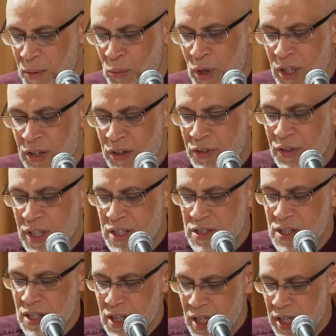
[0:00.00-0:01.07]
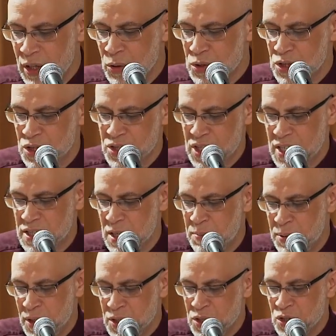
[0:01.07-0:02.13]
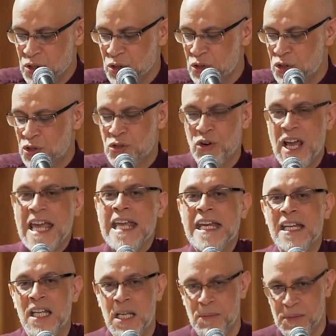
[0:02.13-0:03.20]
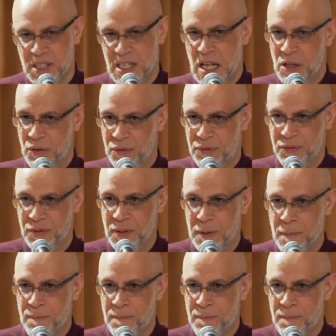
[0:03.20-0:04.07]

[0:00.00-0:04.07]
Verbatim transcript: But one of the things that he also says, a person should train himself